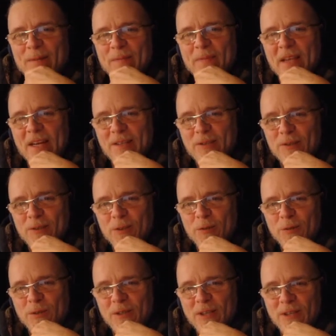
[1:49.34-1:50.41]
As
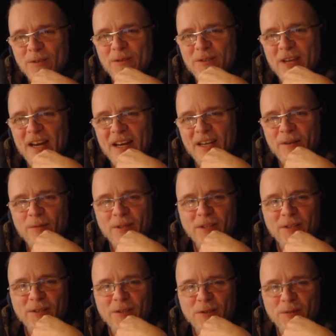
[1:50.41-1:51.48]
usual, you die when
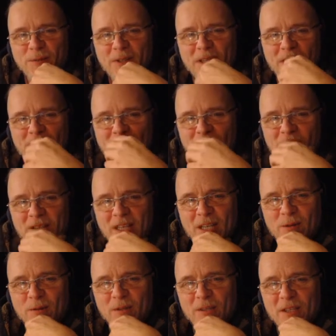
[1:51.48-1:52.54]
your doomed condition
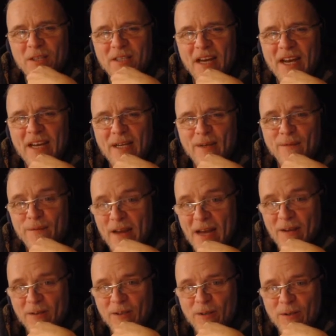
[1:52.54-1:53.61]
equals the dying
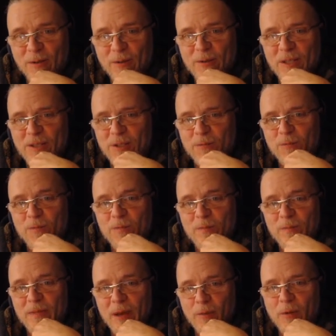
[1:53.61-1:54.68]
value
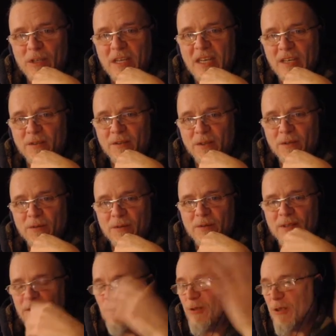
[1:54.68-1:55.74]
that would kill you,
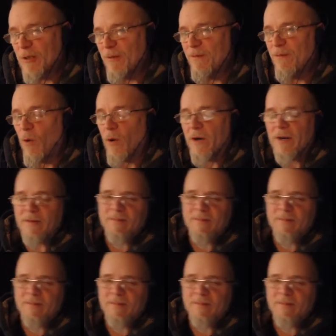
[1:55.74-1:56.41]
usually 4.